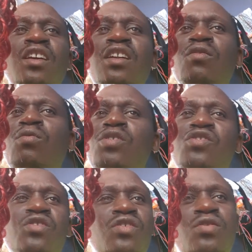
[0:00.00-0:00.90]
in
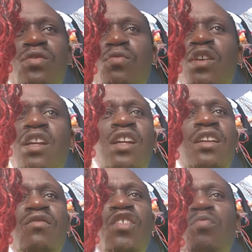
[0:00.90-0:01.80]
which we
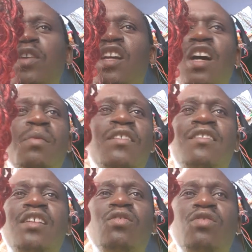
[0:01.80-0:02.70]
live has become a
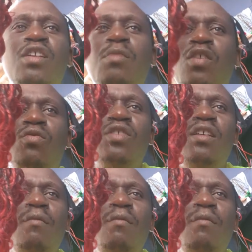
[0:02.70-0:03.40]
single neighborhood.